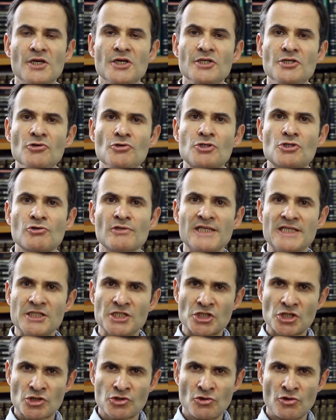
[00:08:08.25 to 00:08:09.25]
You should
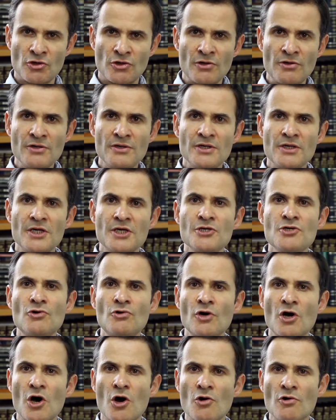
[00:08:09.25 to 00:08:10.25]
insure
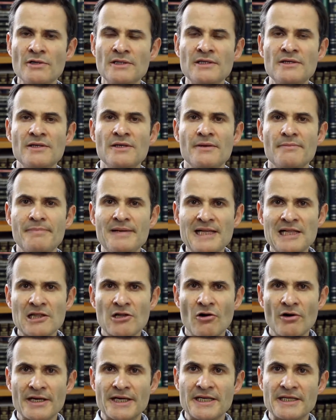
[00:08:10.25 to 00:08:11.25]
your own
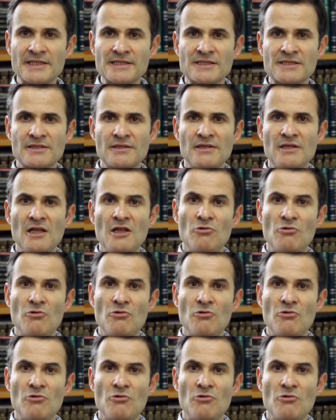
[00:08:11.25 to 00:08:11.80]
belongings,